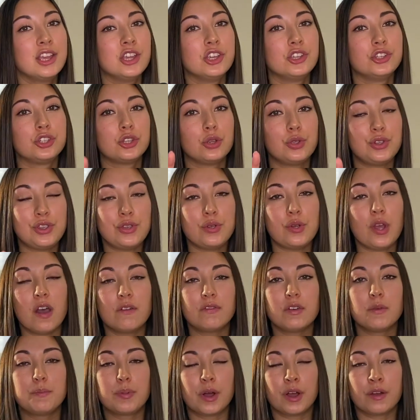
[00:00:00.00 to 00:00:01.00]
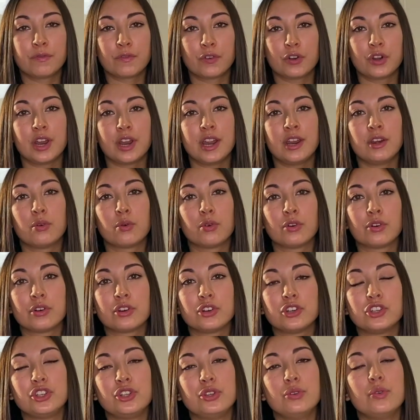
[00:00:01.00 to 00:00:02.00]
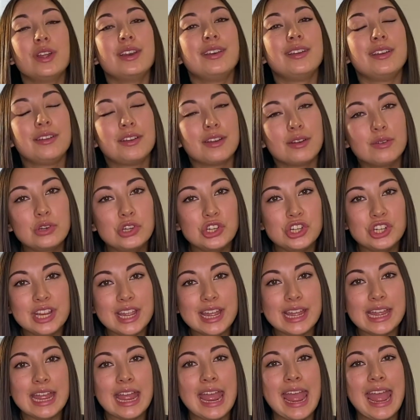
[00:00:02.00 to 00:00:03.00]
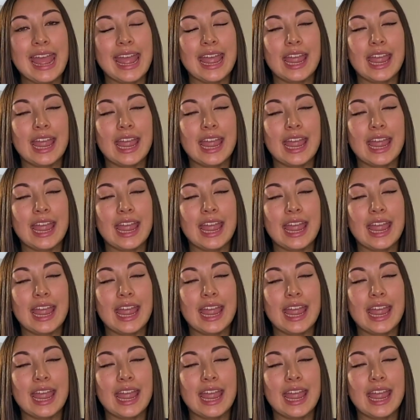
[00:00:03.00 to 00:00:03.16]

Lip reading: so you have a buffer in order to negotiate